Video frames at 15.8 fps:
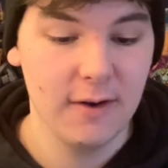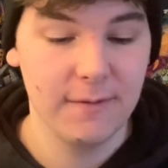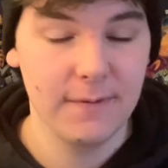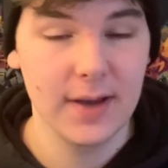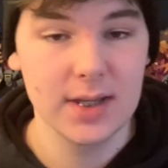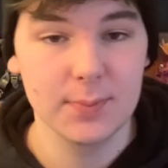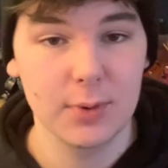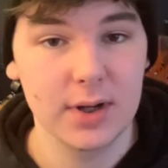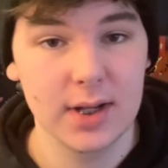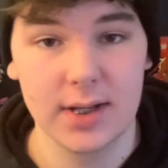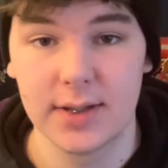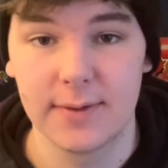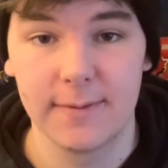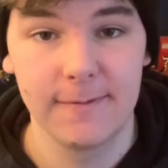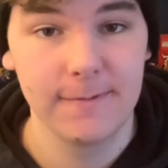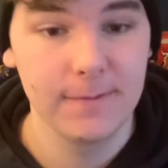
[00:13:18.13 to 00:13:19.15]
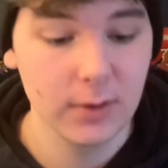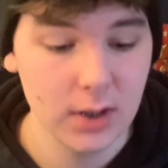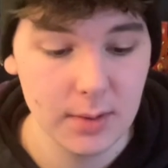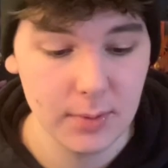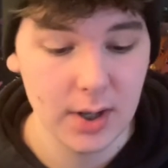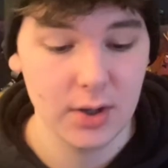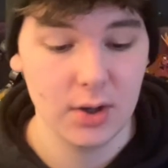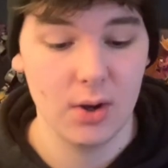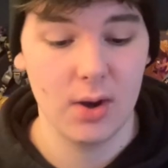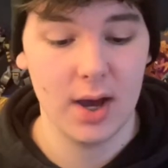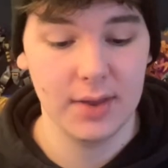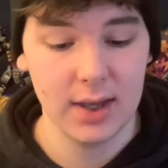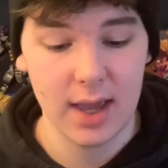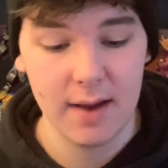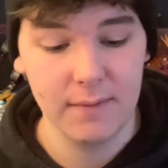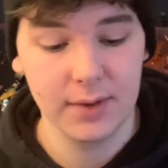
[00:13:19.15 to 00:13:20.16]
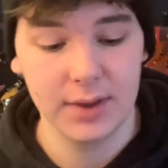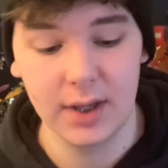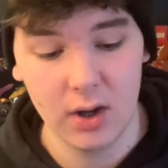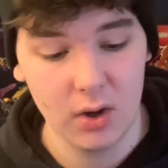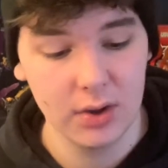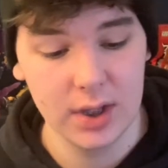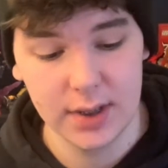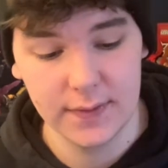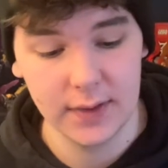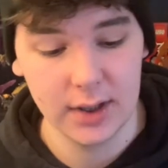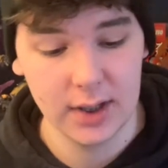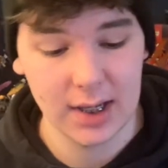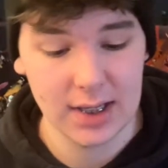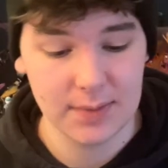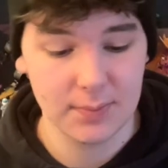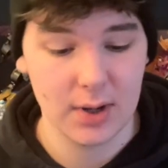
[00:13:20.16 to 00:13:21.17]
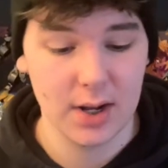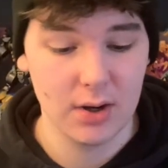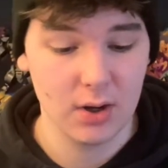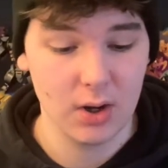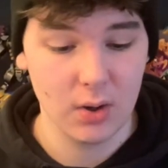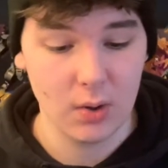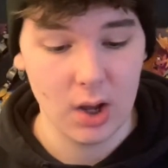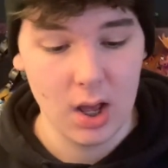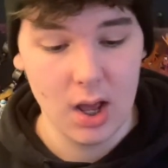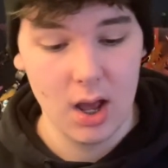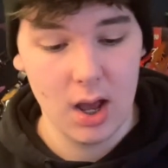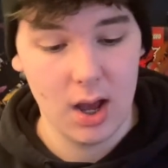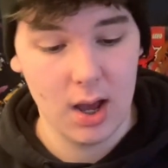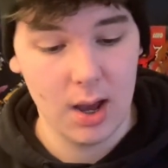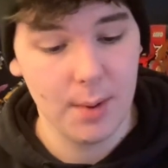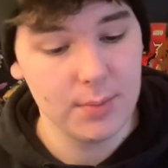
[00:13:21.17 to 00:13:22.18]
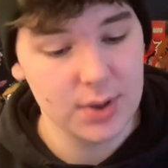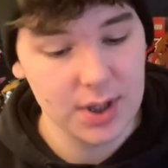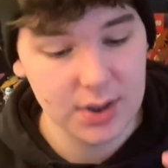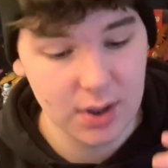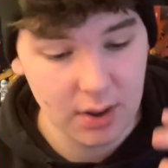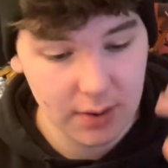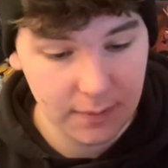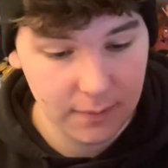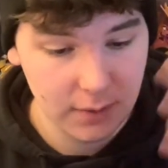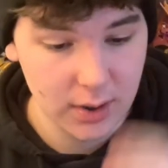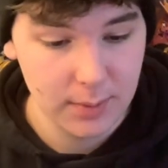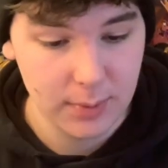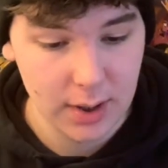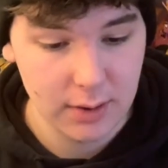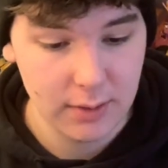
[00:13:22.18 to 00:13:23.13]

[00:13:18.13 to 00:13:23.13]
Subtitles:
face print is fully brand new. I think everything on this figure is brand new. She's got the fully brand